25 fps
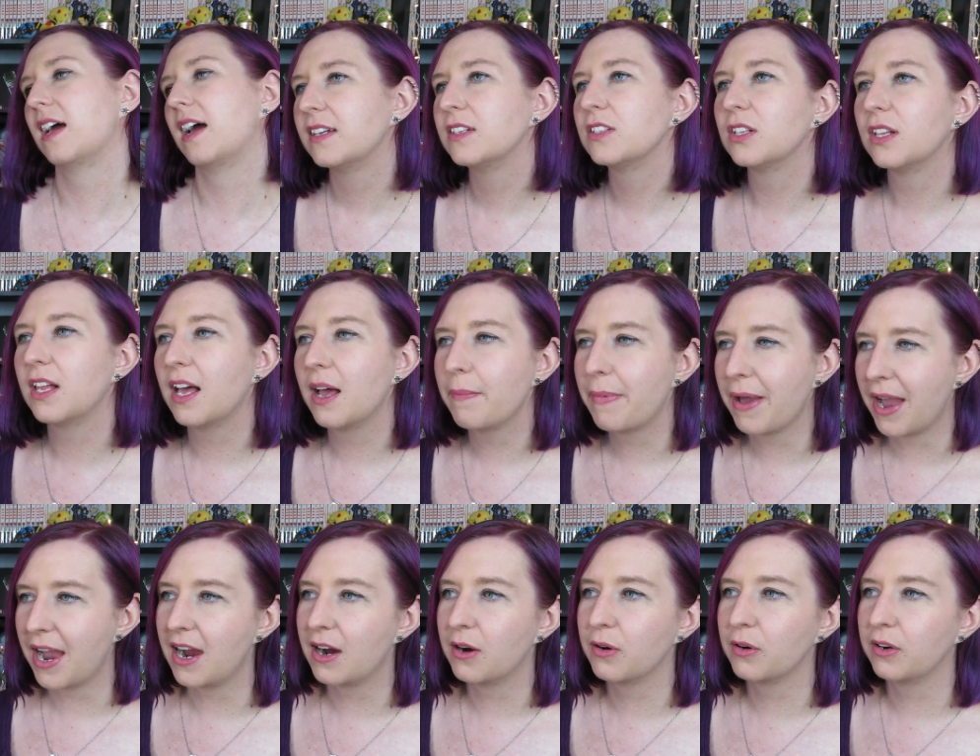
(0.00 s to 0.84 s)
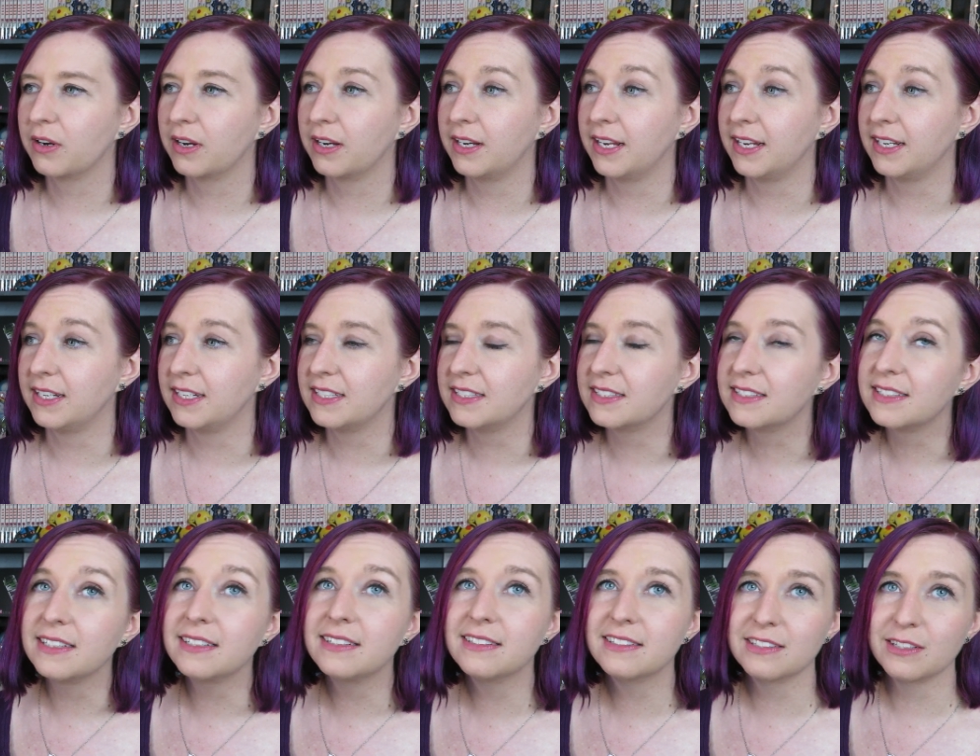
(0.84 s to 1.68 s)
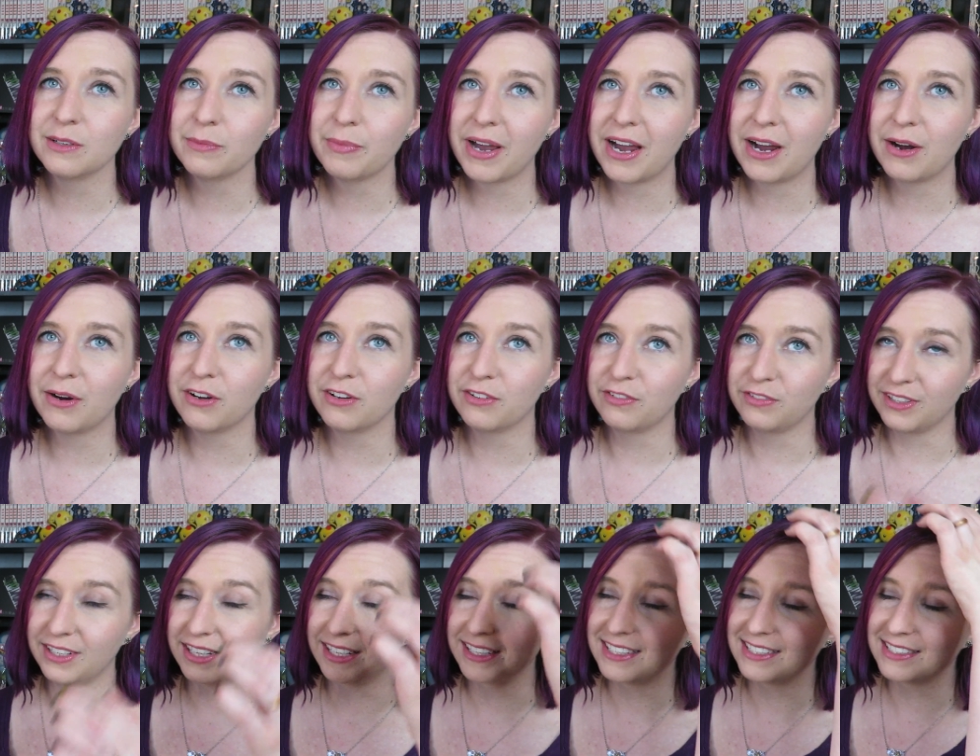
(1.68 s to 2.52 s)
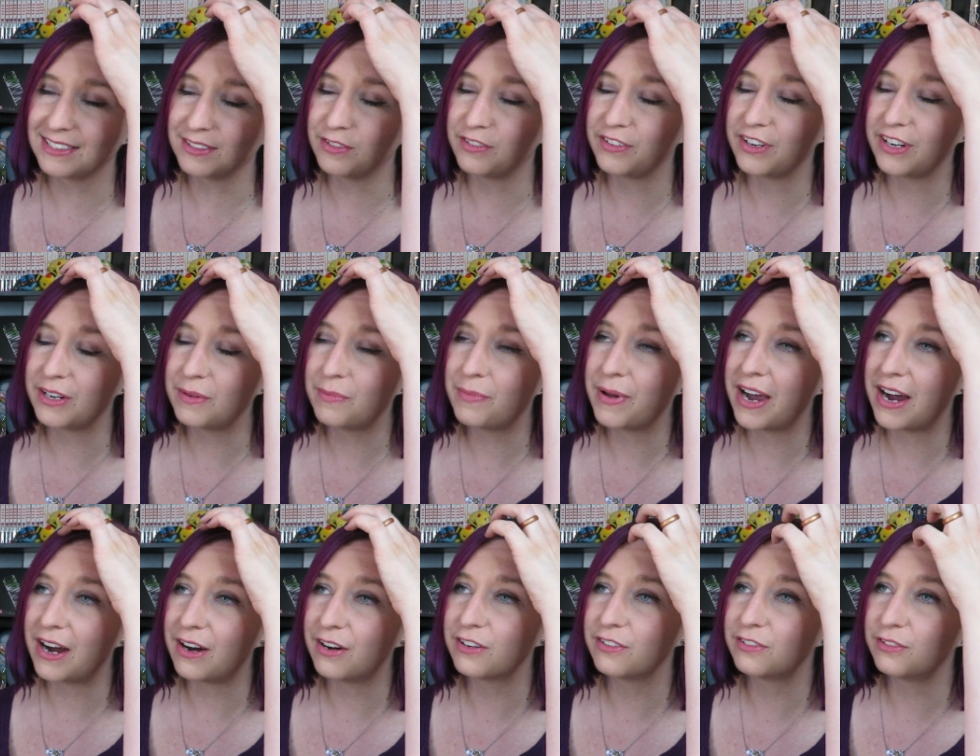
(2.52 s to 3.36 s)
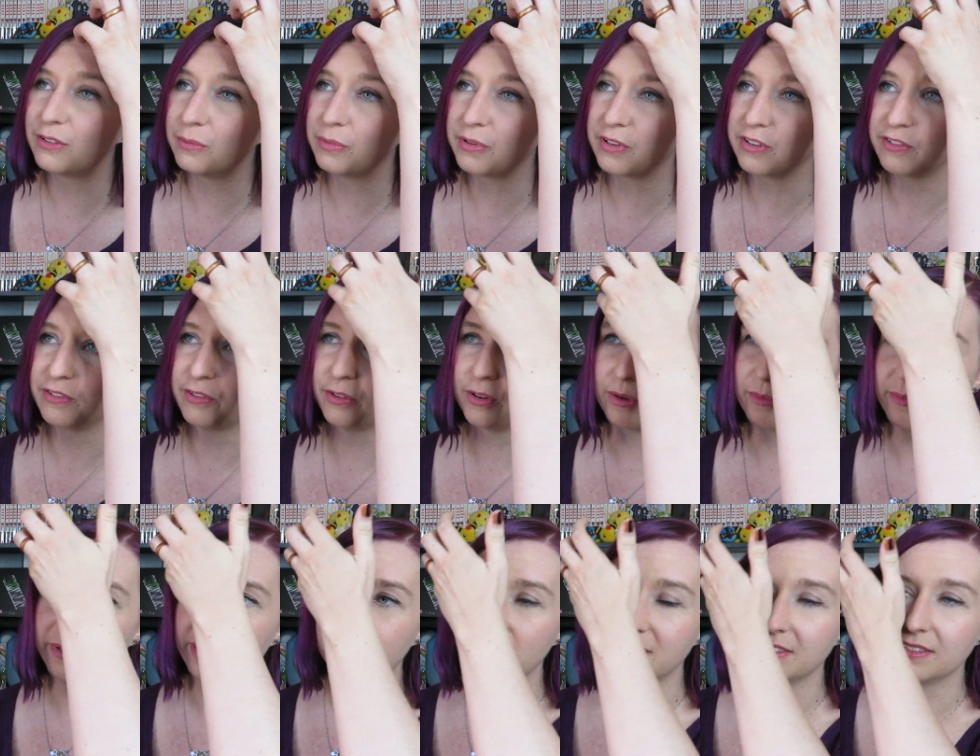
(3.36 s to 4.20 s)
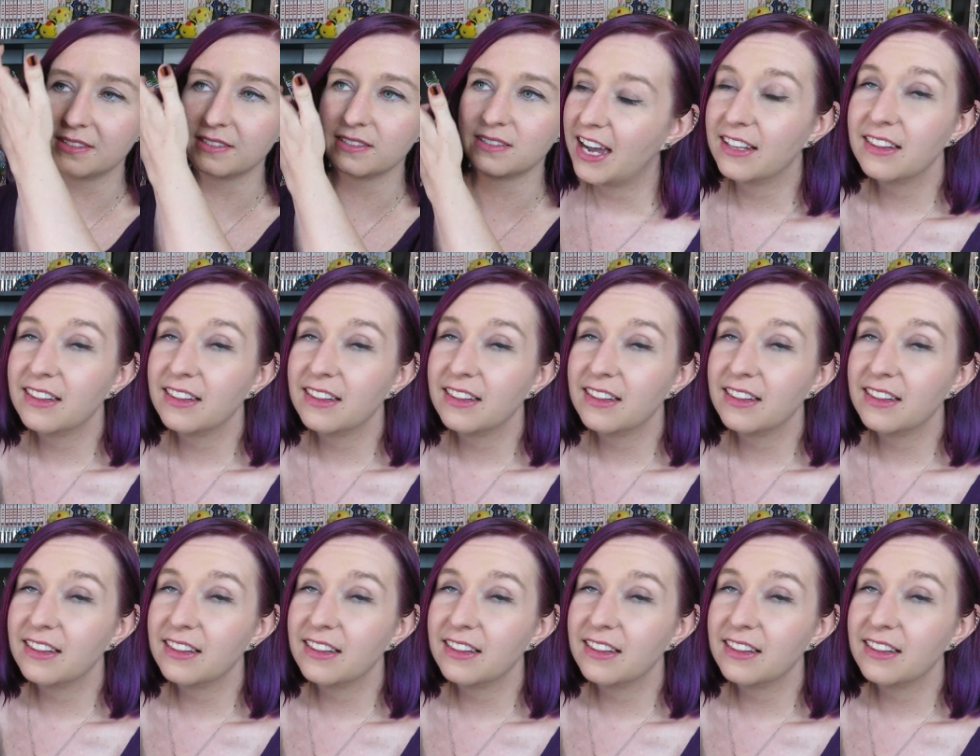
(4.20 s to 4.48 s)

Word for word: There's a lot of power in it, and he sings it powerfully. Like, that's a very powerful performance.